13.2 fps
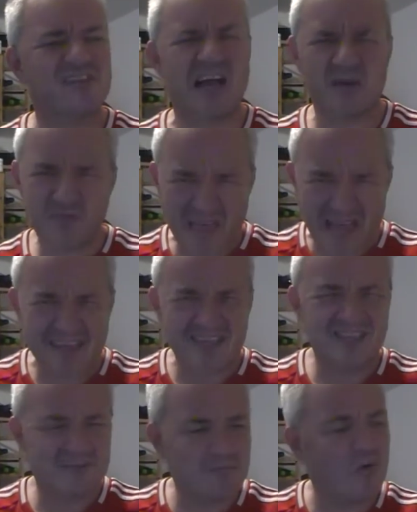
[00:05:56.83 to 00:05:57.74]
Oh,
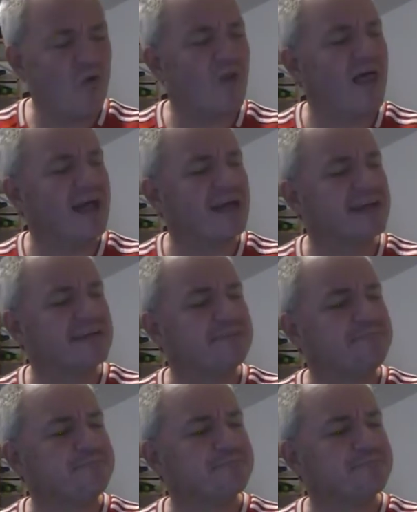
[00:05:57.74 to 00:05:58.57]
that's more like it.